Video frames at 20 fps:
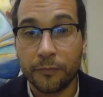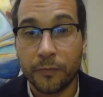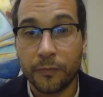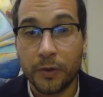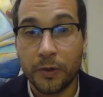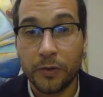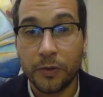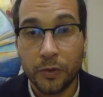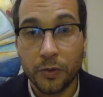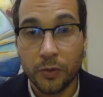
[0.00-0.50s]

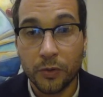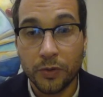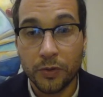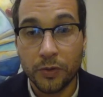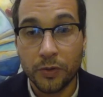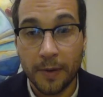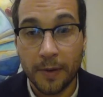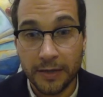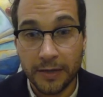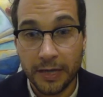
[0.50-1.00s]
used
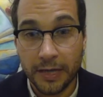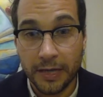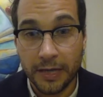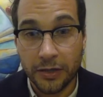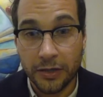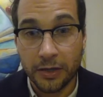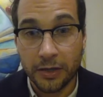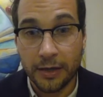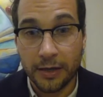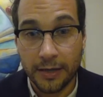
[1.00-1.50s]
by the
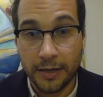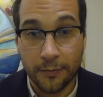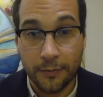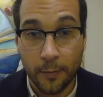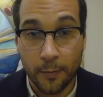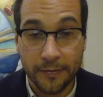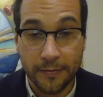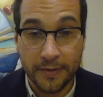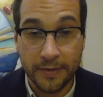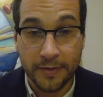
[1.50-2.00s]
teacher as a
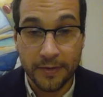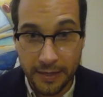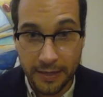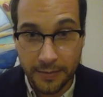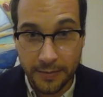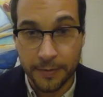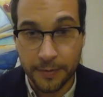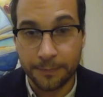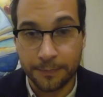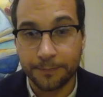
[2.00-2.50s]
form of
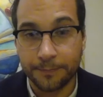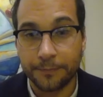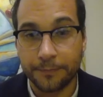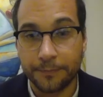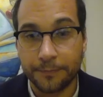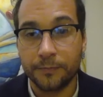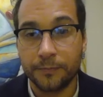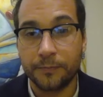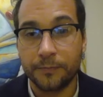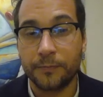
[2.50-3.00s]
assessment
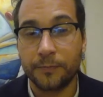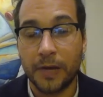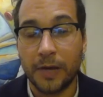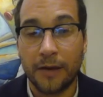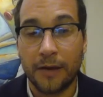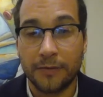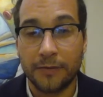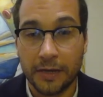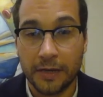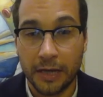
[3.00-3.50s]

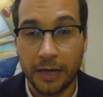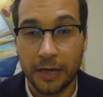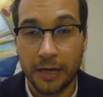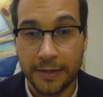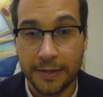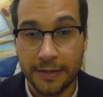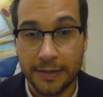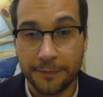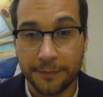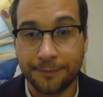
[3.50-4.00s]
after the
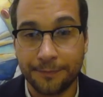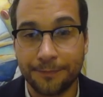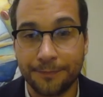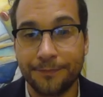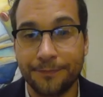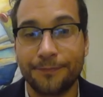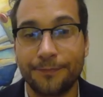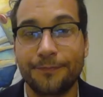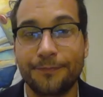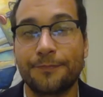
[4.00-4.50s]

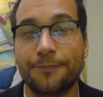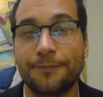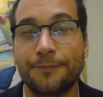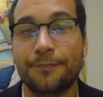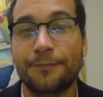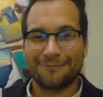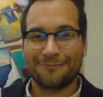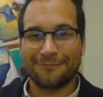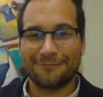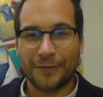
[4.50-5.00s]

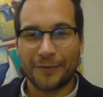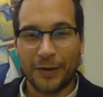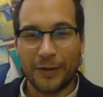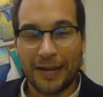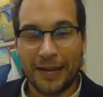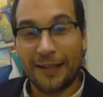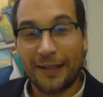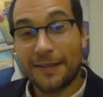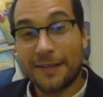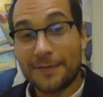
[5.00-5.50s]
lesson. Okay,
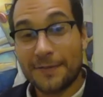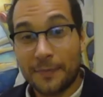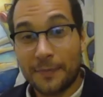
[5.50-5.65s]
class,